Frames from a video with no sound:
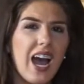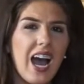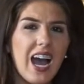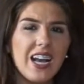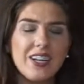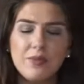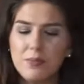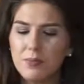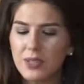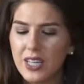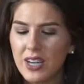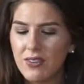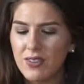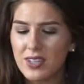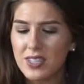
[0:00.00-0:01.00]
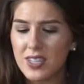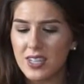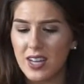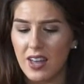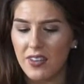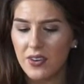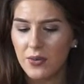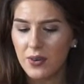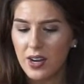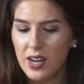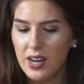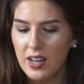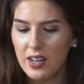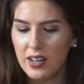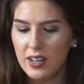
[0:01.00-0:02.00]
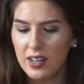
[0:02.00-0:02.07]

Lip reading: I believe there's another one,